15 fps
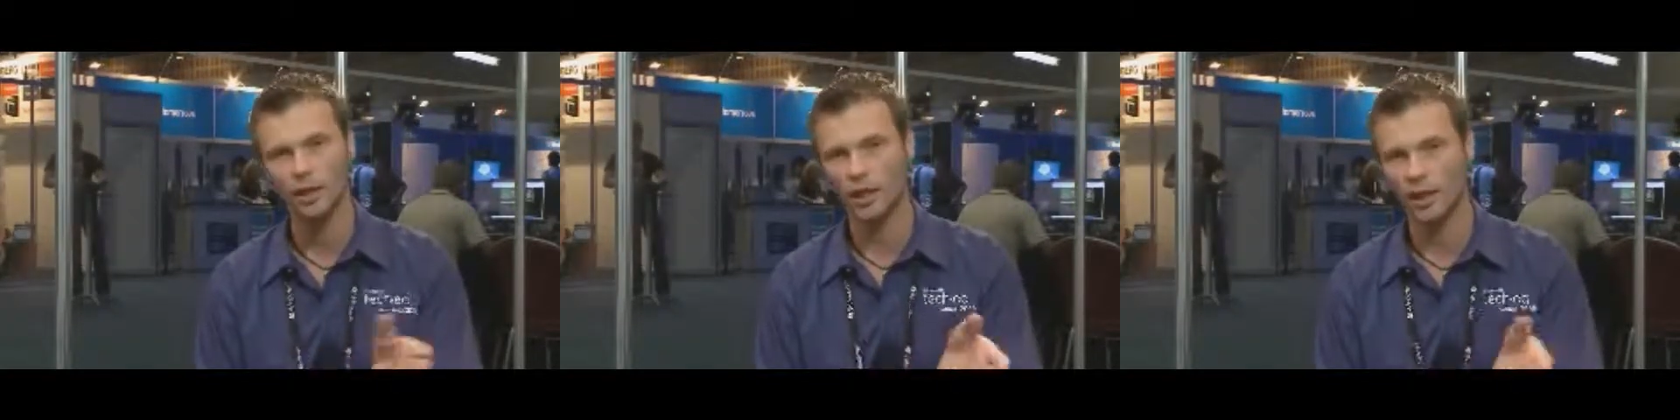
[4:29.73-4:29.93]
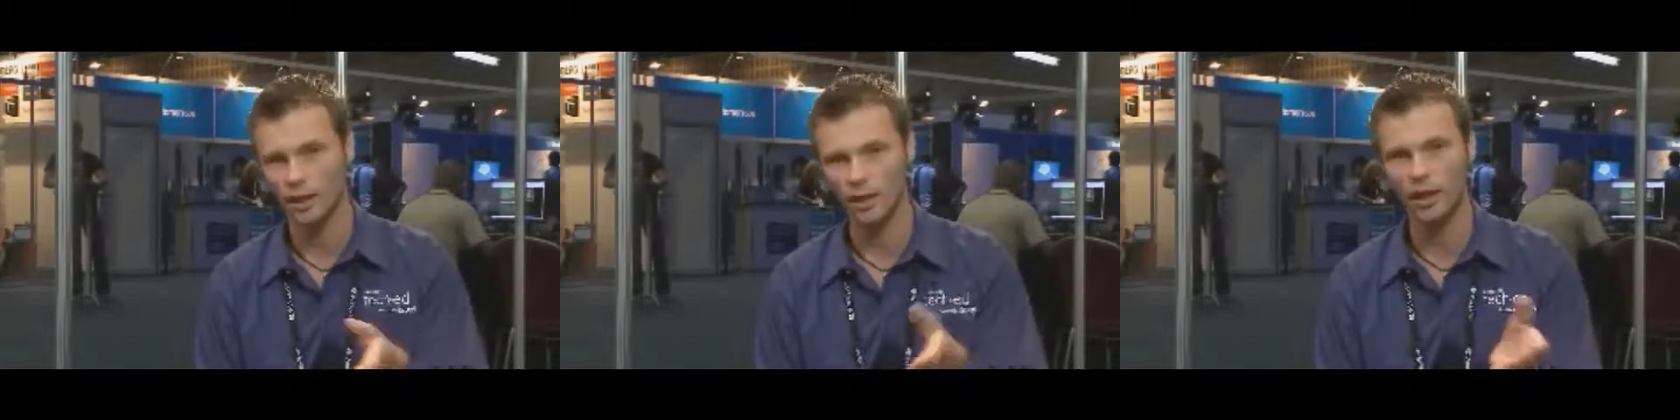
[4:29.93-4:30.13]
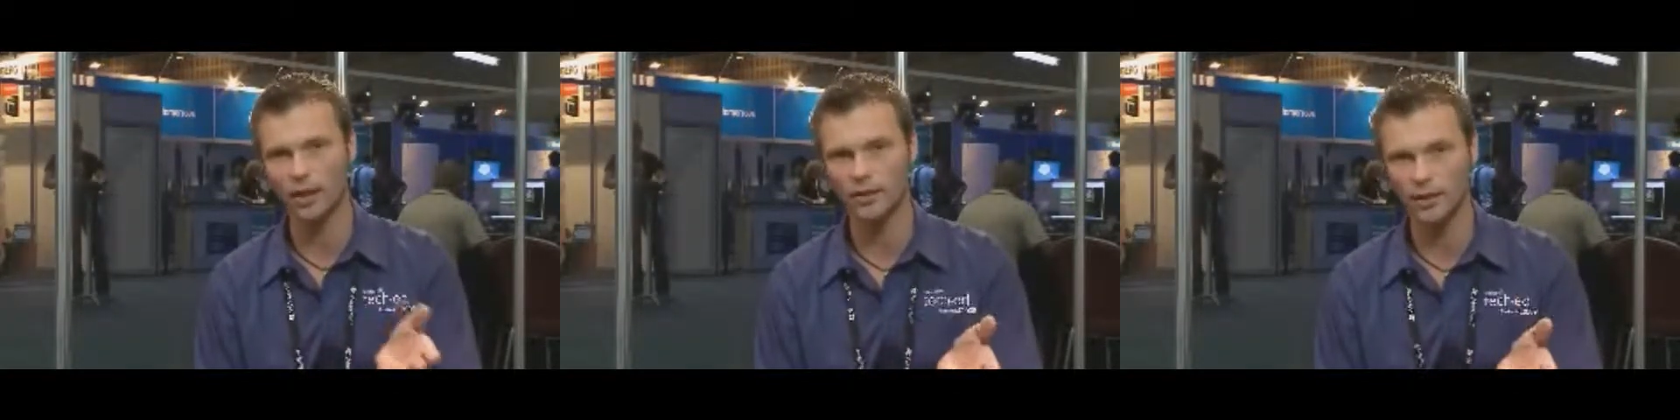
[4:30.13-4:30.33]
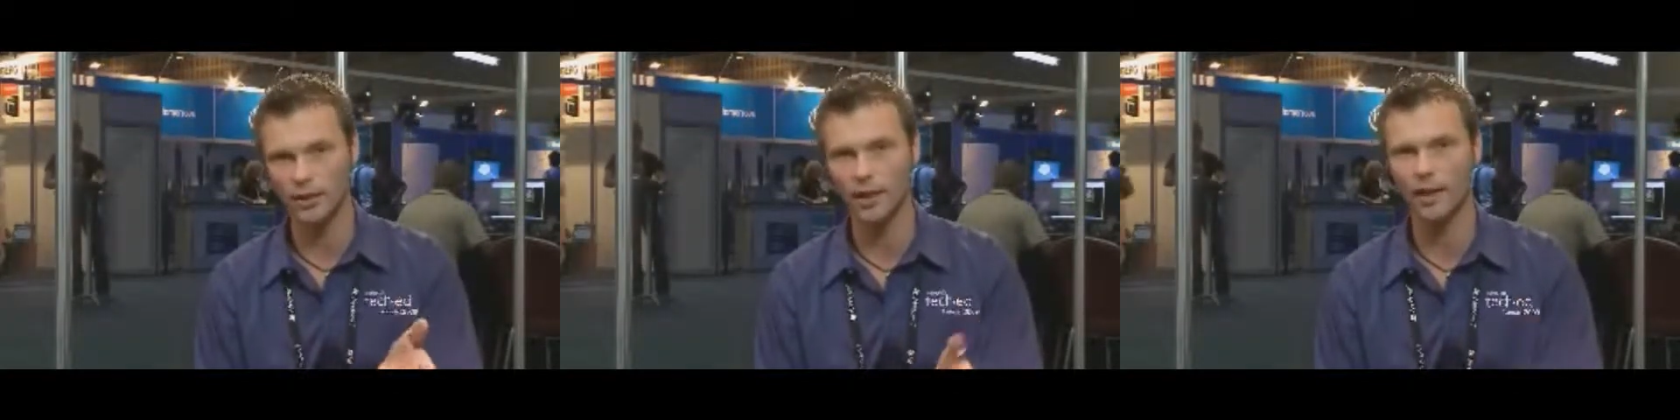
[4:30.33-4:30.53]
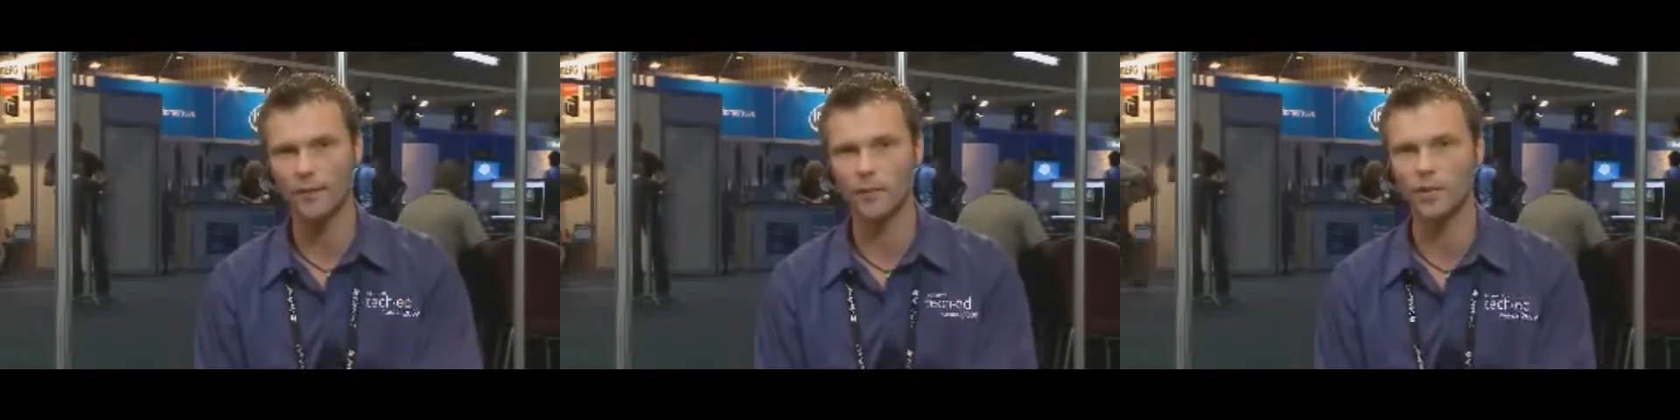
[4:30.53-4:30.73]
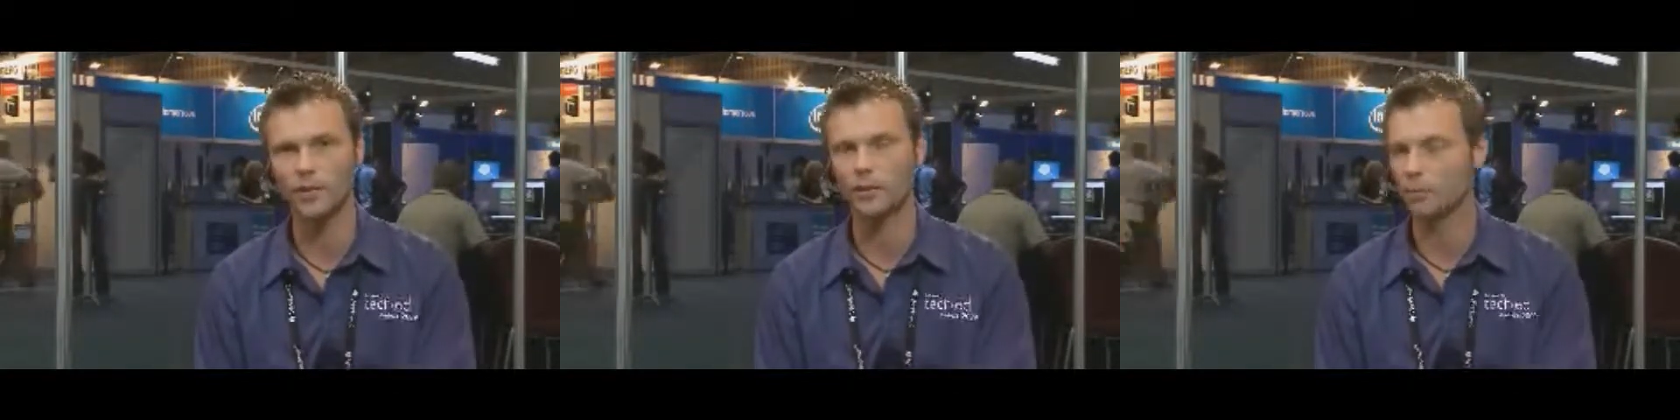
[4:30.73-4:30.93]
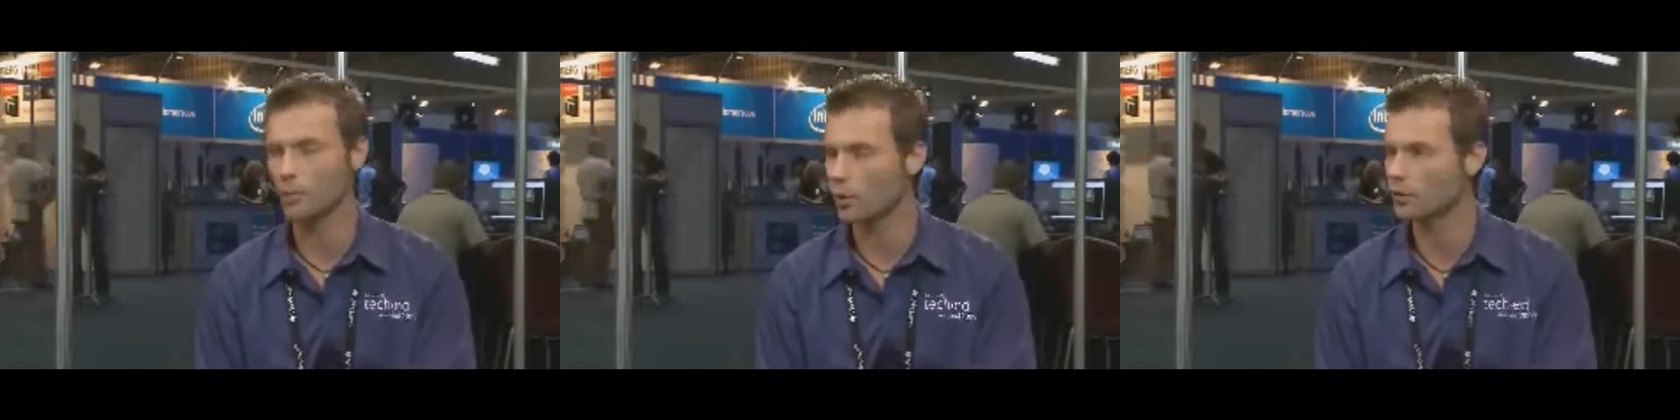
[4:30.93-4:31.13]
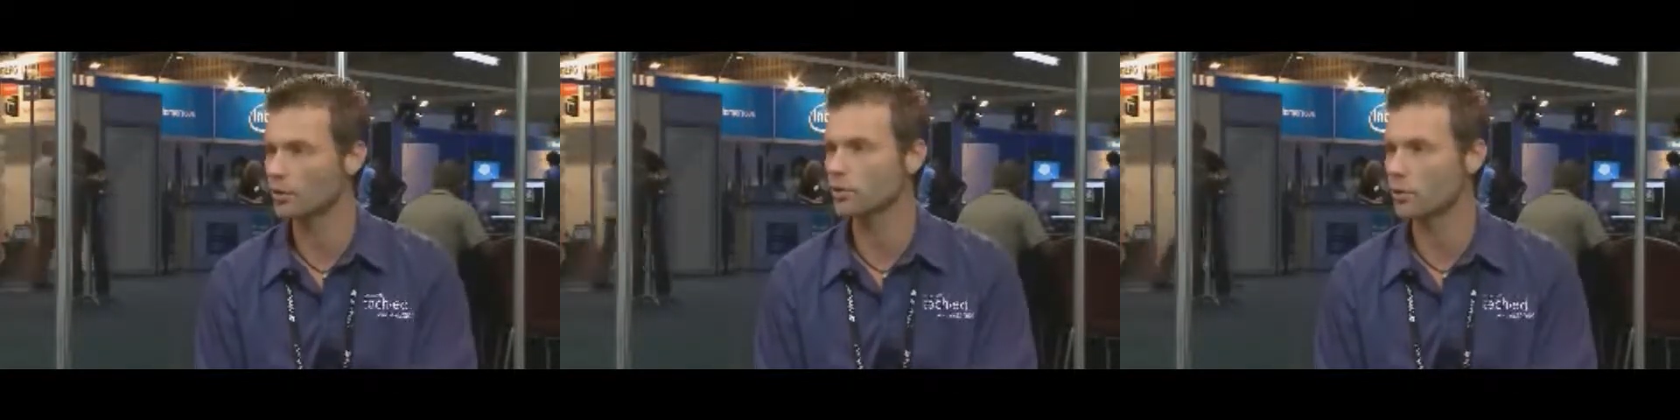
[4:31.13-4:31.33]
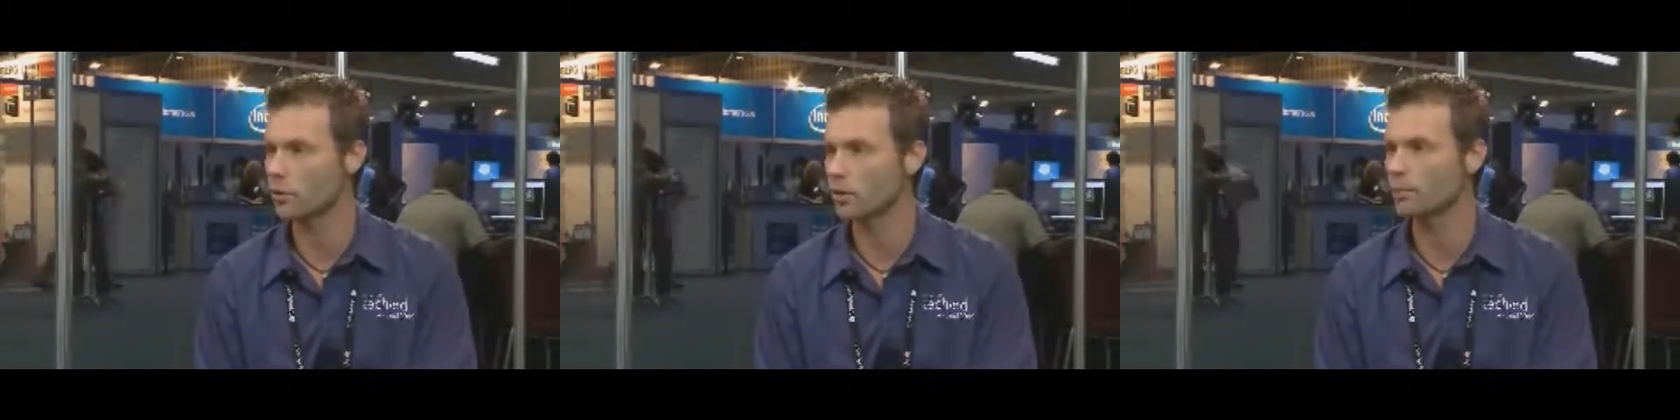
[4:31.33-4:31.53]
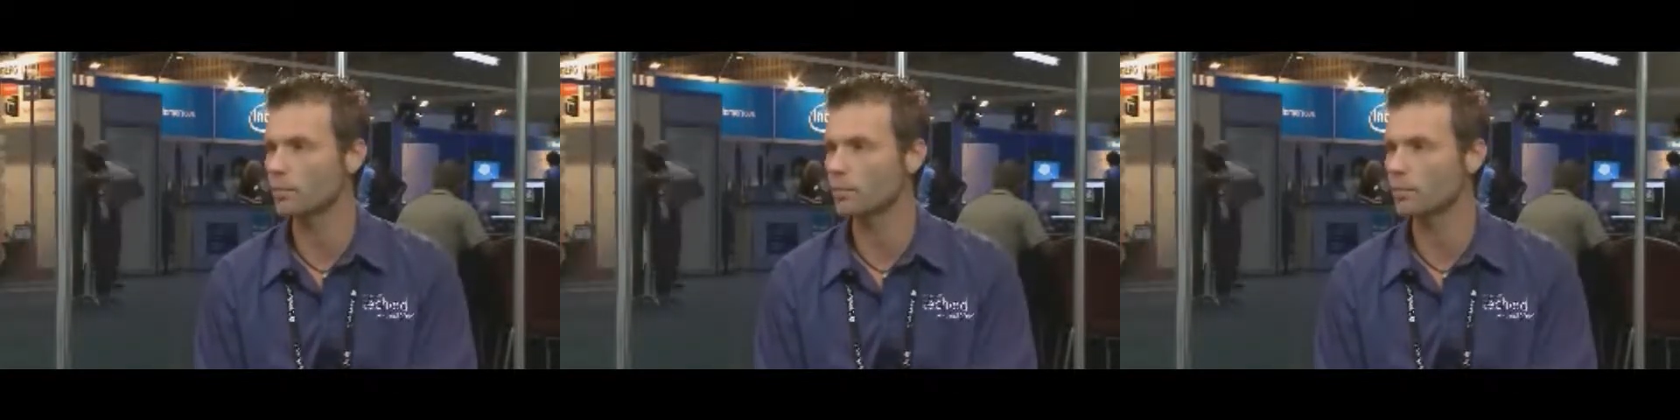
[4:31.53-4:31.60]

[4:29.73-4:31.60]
kind of like the purchase order